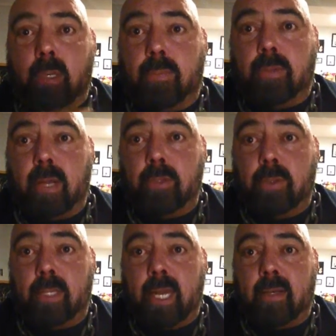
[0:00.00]
Hopefully I'm
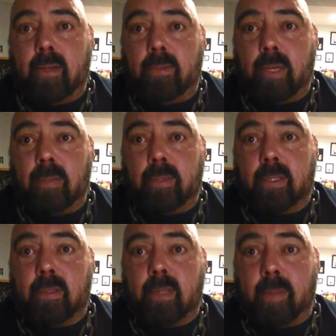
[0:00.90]
doing that. Hopefully
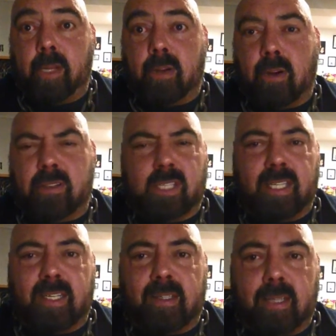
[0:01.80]
I'm coming across
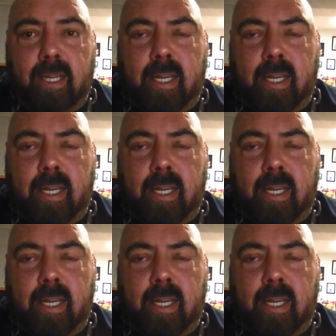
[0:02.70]
clear.